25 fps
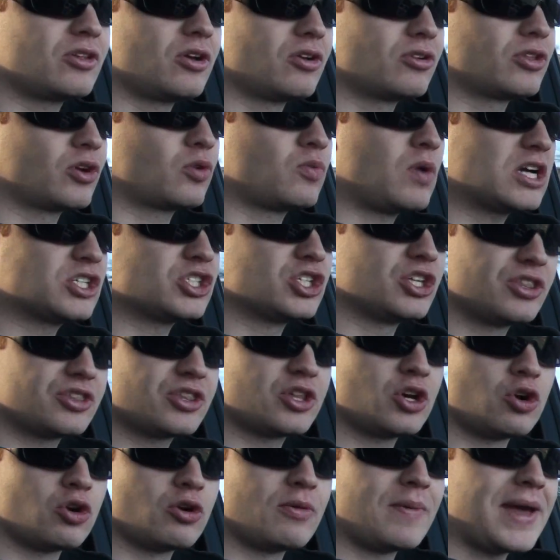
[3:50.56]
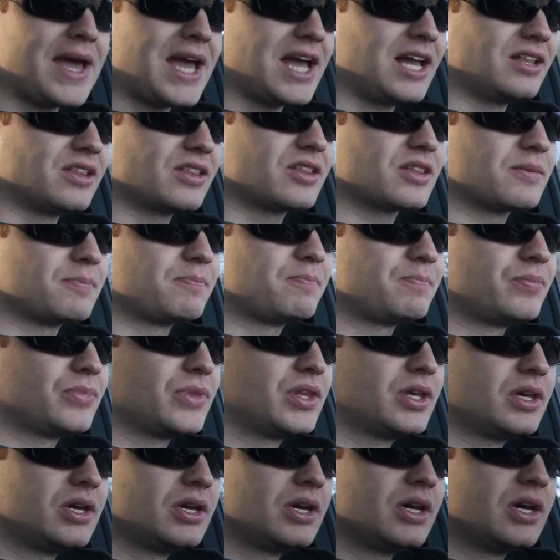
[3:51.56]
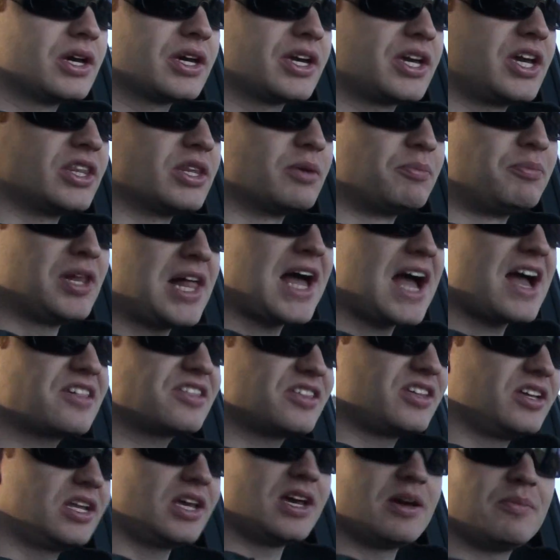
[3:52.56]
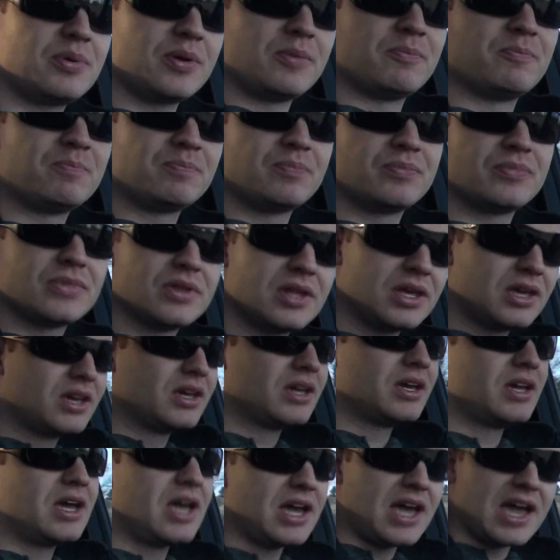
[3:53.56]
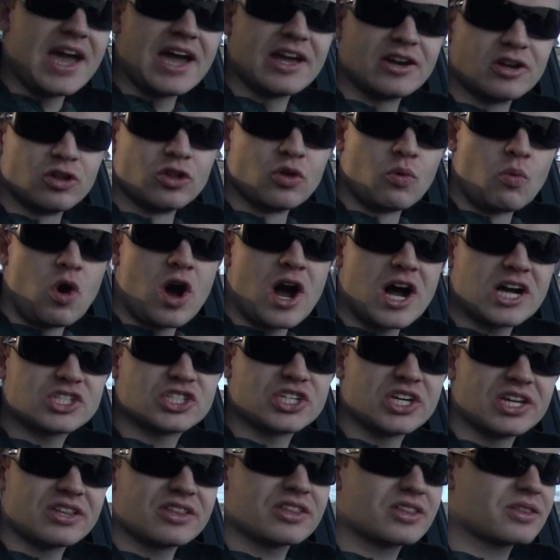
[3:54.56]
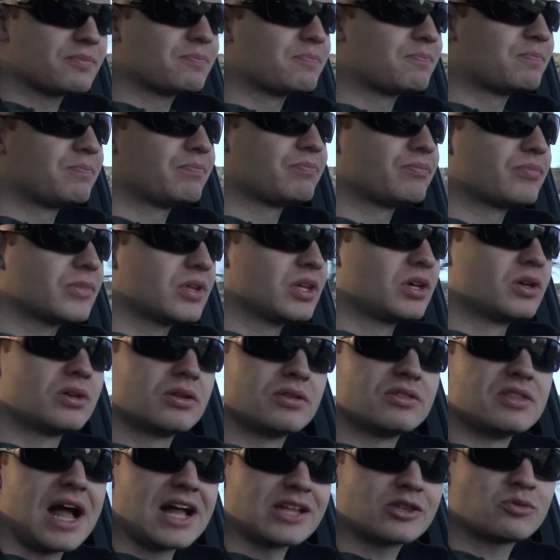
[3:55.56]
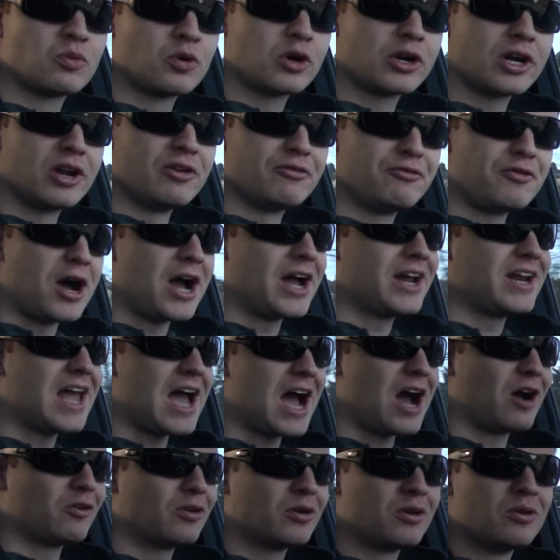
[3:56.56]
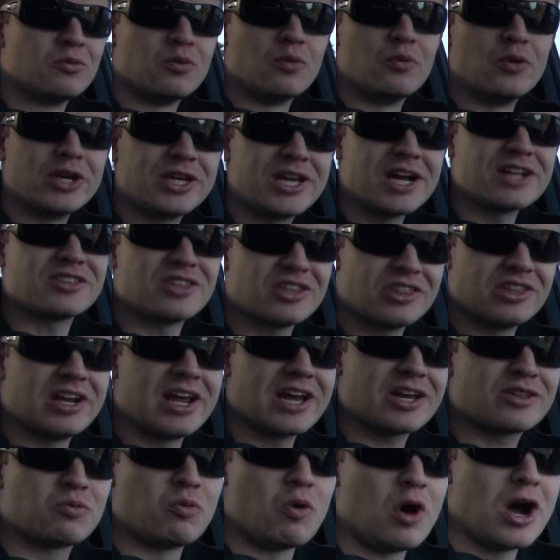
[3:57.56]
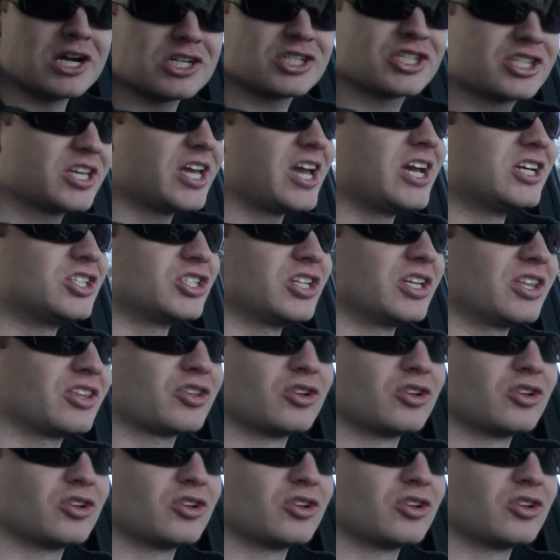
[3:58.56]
The question still remains: can the Plasti-Dip handle the washes? That's what we're gonna find out when we get to the next wash station.